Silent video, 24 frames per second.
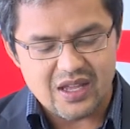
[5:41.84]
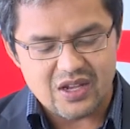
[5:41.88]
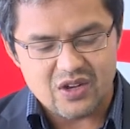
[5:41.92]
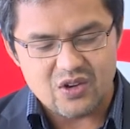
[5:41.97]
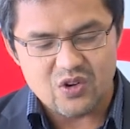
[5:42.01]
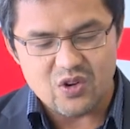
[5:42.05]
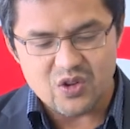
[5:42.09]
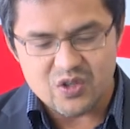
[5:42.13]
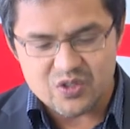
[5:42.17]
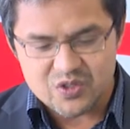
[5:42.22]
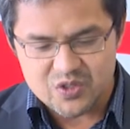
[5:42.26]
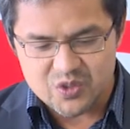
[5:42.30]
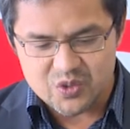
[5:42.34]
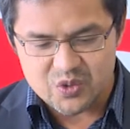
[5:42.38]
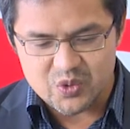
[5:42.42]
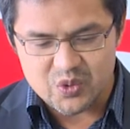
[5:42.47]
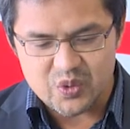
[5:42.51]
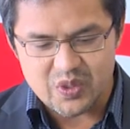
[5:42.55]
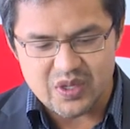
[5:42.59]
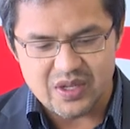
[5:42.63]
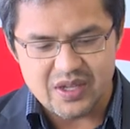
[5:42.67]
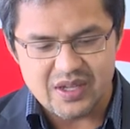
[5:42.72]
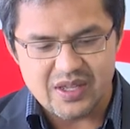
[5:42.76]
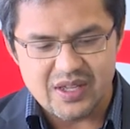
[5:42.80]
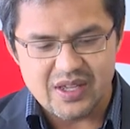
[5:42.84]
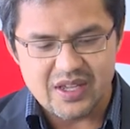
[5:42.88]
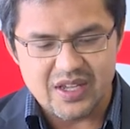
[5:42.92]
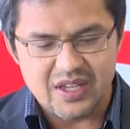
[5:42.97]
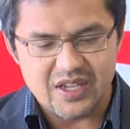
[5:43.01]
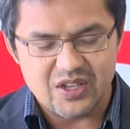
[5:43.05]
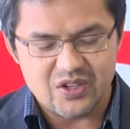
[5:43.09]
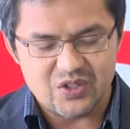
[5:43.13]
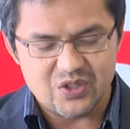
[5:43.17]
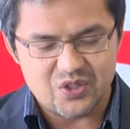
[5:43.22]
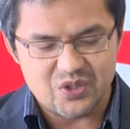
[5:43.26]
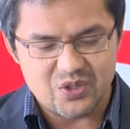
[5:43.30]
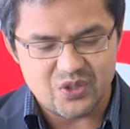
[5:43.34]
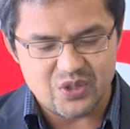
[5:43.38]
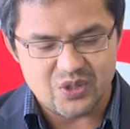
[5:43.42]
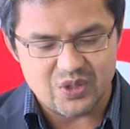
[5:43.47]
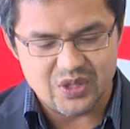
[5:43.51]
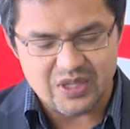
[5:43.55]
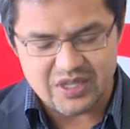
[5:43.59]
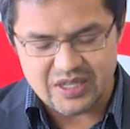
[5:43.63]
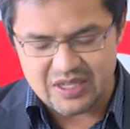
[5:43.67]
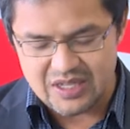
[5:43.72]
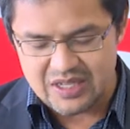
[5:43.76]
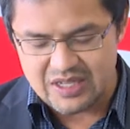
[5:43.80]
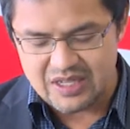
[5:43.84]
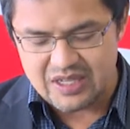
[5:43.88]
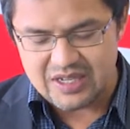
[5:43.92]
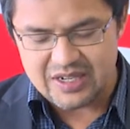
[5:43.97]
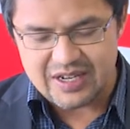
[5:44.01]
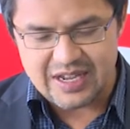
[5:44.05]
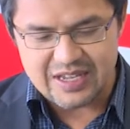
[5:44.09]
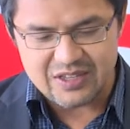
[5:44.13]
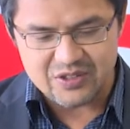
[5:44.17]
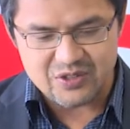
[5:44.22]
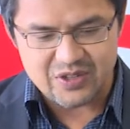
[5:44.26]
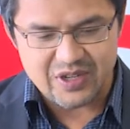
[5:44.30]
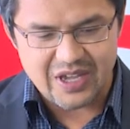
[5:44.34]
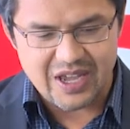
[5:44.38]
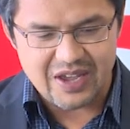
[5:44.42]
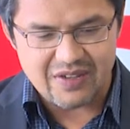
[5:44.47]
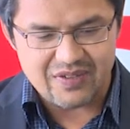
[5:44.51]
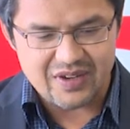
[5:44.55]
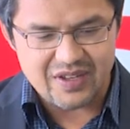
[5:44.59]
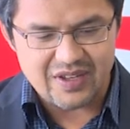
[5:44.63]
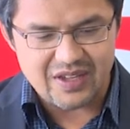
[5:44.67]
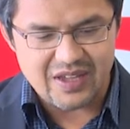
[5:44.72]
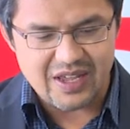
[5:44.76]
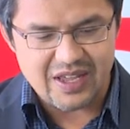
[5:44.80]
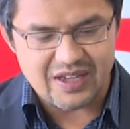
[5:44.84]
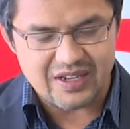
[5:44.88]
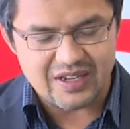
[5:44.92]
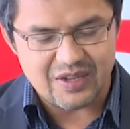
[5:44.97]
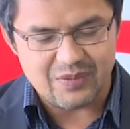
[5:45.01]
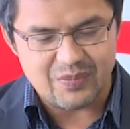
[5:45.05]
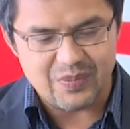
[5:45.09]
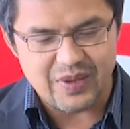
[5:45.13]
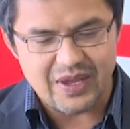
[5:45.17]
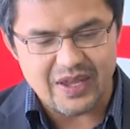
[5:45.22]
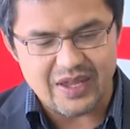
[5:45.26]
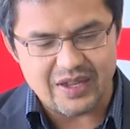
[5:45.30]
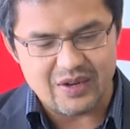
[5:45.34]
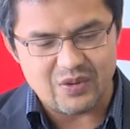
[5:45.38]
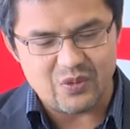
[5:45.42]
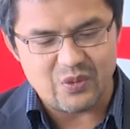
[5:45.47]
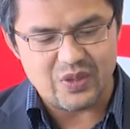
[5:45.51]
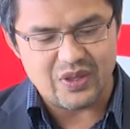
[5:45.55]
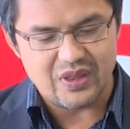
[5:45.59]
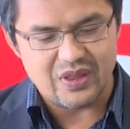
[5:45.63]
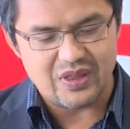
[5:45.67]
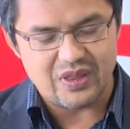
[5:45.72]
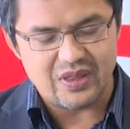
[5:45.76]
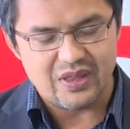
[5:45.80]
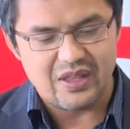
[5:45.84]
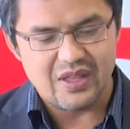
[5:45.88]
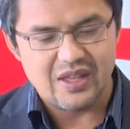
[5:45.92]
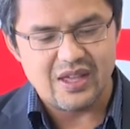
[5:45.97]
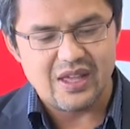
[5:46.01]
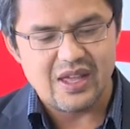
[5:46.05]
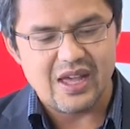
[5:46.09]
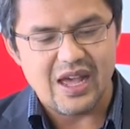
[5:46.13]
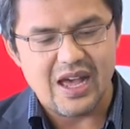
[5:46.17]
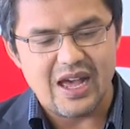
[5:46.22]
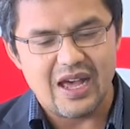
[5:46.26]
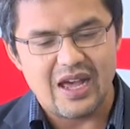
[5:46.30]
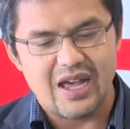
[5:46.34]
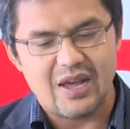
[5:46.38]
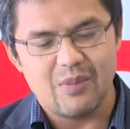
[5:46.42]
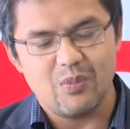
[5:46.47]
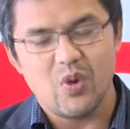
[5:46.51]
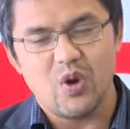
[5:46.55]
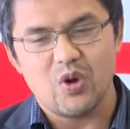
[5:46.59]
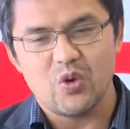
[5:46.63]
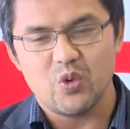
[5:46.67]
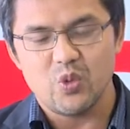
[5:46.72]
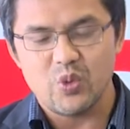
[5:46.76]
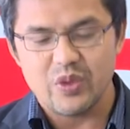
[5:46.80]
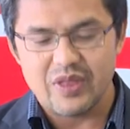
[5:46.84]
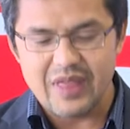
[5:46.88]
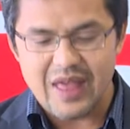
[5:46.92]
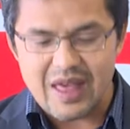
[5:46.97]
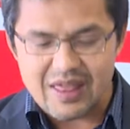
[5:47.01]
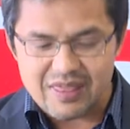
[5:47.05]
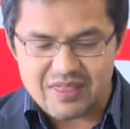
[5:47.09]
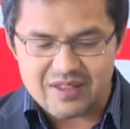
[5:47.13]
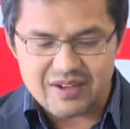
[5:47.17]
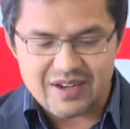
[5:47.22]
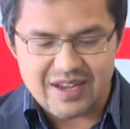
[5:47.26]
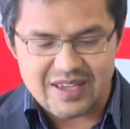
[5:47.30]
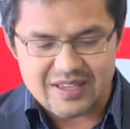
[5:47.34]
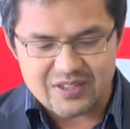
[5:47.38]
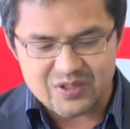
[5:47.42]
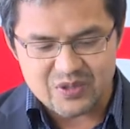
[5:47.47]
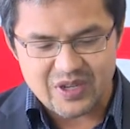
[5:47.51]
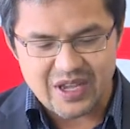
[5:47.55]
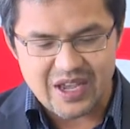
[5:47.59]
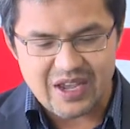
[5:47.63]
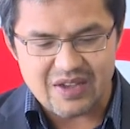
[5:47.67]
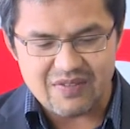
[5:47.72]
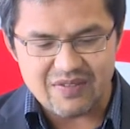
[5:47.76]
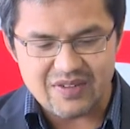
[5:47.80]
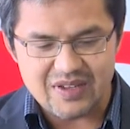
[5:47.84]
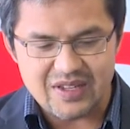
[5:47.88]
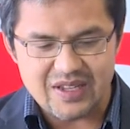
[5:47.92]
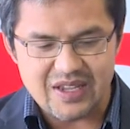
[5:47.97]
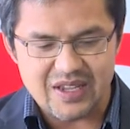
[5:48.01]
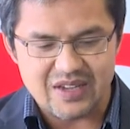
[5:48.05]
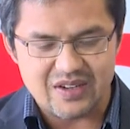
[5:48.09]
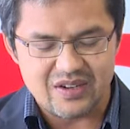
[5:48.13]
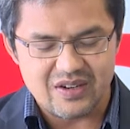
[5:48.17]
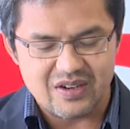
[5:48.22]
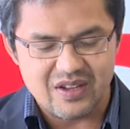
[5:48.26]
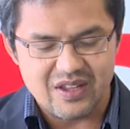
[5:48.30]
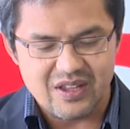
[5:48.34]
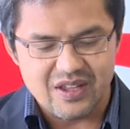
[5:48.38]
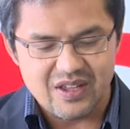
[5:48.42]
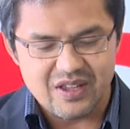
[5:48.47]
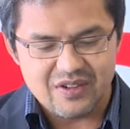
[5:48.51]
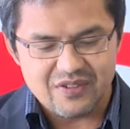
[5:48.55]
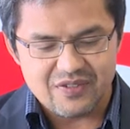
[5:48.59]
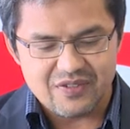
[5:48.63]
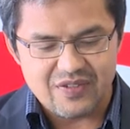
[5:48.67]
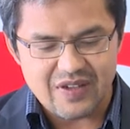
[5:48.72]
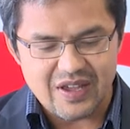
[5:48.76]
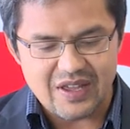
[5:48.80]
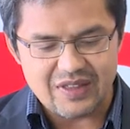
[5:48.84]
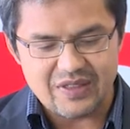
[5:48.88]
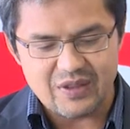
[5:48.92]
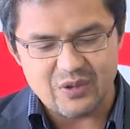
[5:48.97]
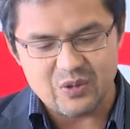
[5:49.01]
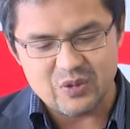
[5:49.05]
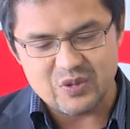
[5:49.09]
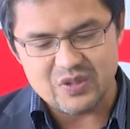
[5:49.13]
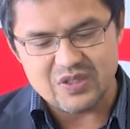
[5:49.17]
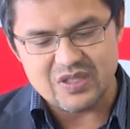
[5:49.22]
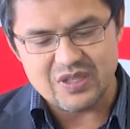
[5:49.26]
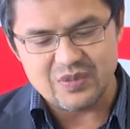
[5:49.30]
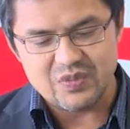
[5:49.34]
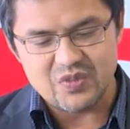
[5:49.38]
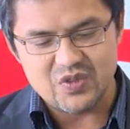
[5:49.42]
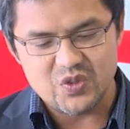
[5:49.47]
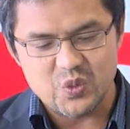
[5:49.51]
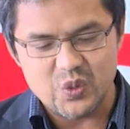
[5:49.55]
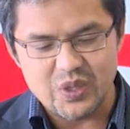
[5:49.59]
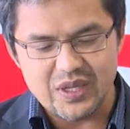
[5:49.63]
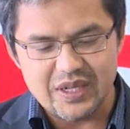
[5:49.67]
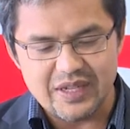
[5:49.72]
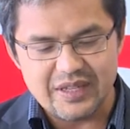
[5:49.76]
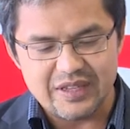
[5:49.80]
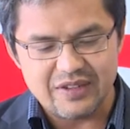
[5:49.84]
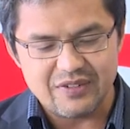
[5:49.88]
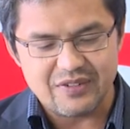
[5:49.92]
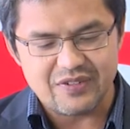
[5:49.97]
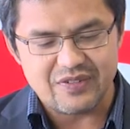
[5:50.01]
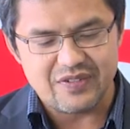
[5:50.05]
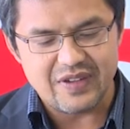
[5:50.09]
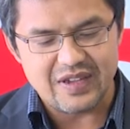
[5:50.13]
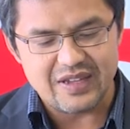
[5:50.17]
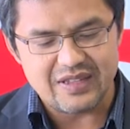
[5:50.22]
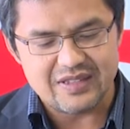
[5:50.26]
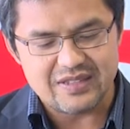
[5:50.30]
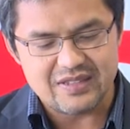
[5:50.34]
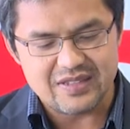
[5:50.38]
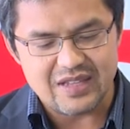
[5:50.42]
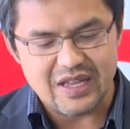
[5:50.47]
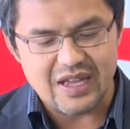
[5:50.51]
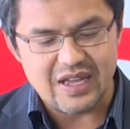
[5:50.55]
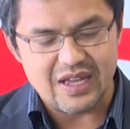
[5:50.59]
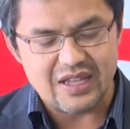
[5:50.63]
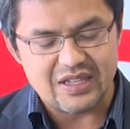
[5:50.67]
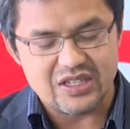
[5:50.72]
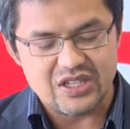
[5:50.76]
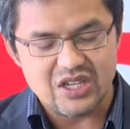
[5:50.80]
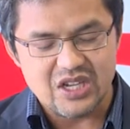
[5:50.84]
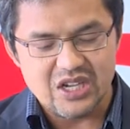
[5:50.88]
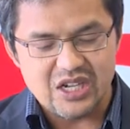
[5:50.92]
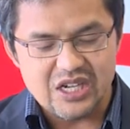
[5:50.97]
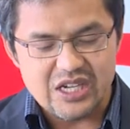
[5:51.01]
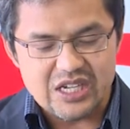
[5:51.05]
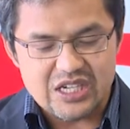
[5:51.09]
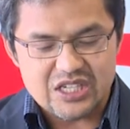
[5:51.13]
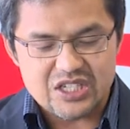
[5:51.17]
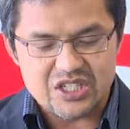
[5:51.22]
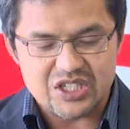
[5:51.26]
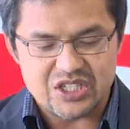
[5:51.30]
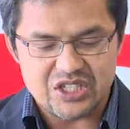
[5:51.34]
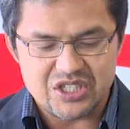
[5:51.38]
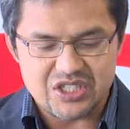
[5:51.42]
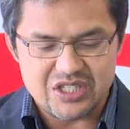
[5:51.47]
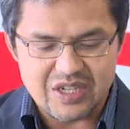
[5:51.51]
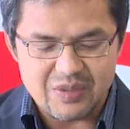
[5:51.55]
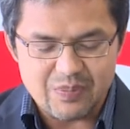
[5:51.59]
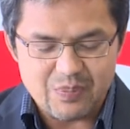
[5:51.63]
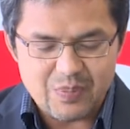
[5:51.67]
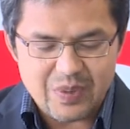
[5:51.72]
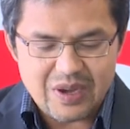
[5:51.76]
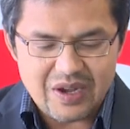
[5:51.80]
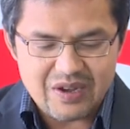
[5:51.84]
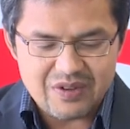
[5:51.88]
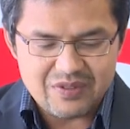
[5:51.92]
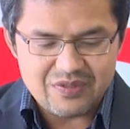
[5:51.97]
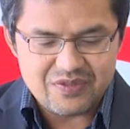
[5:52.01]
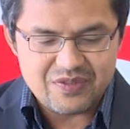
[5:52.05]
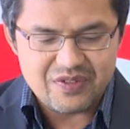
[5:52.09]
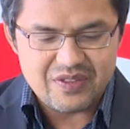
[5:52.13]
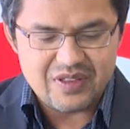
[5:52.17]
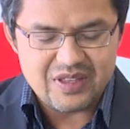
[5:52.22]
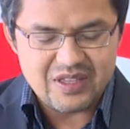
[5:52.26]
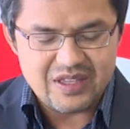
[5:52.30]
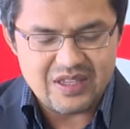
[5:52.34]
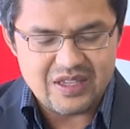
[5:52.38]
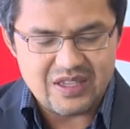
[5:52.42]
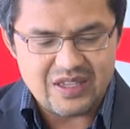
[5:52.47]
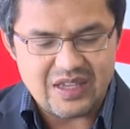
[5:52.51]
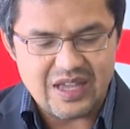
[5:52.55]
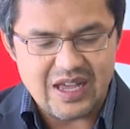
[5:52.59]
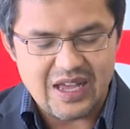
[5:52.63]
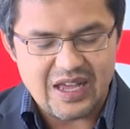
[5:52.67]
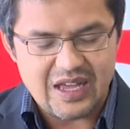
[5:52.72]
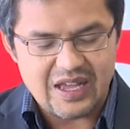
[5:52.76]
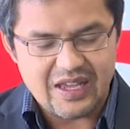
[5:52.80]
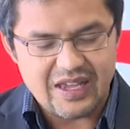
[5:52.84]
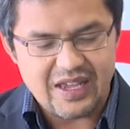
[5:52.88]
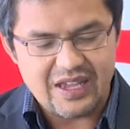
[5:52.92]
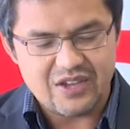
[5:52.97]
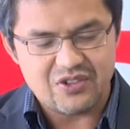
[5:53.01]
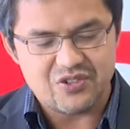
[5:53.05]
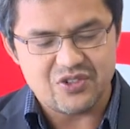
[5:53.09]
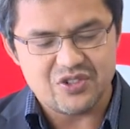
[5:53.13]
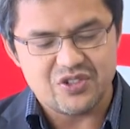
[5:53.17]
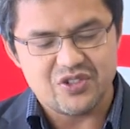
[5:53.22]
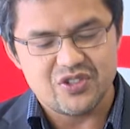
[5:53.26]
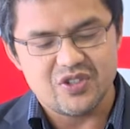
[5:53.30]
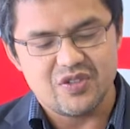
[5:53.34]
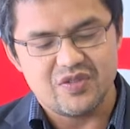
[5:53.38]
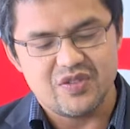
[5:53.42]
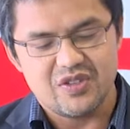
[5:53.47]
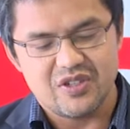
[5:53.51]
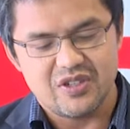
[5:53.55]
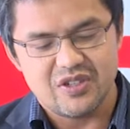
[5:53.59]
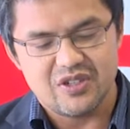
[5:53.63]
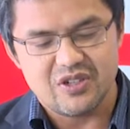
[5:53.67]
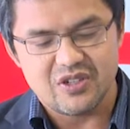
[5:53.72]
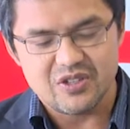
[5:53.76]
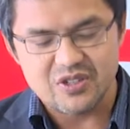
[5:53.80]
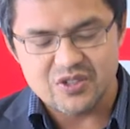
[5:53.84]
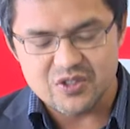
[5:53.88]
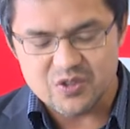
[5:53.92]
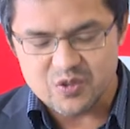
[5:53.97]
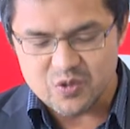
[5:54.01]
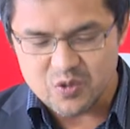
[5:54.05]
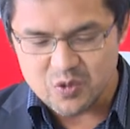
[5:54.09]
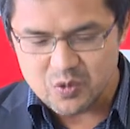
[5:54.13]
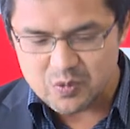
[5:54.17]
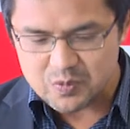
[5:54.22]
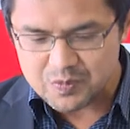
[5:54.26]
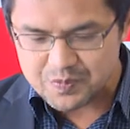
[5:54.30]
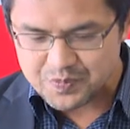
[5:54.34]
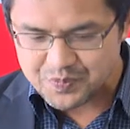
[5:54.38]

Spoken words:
nozzle into the nasal cavity and compared it with a model without the nasal cavity, and found there was some swirling effects just above the entrance of the nostril.